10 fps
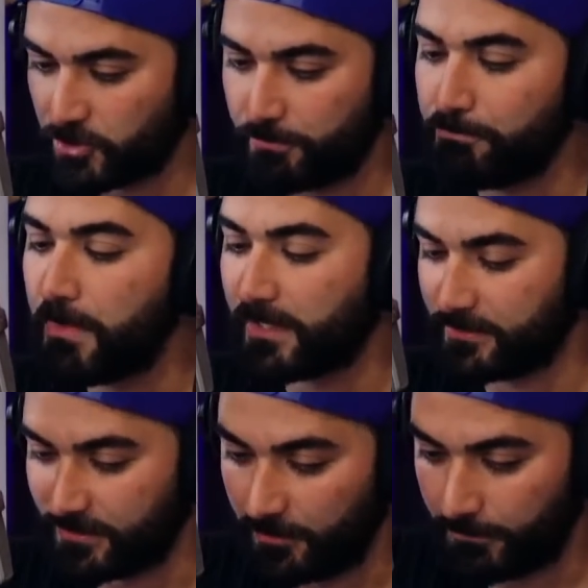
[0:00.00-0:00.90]

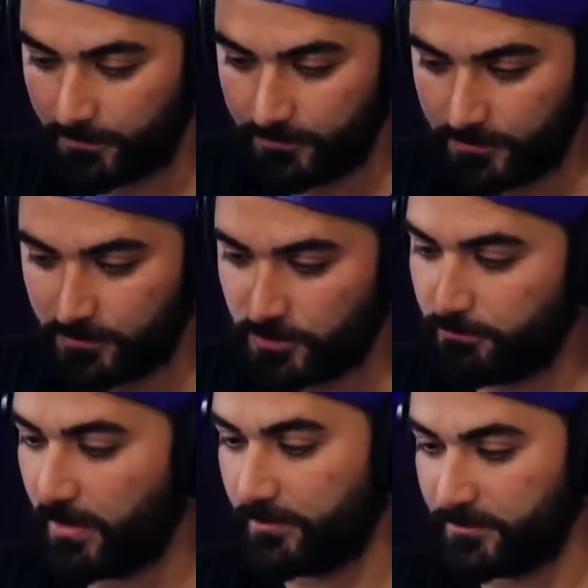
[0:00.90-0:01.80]
Tremendous help.
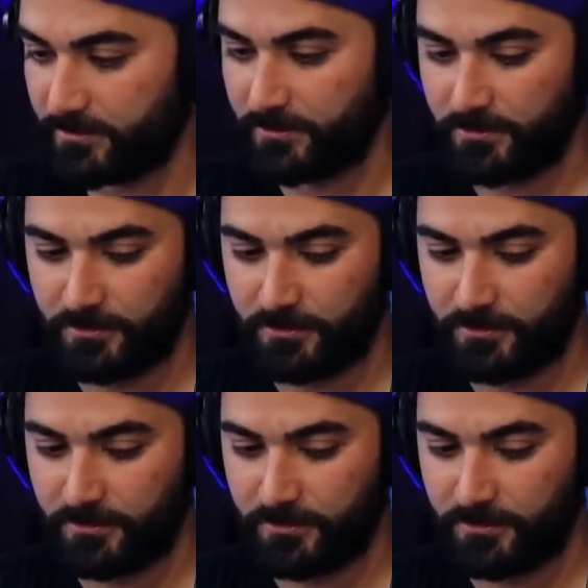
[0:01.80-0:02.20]
Tremendous.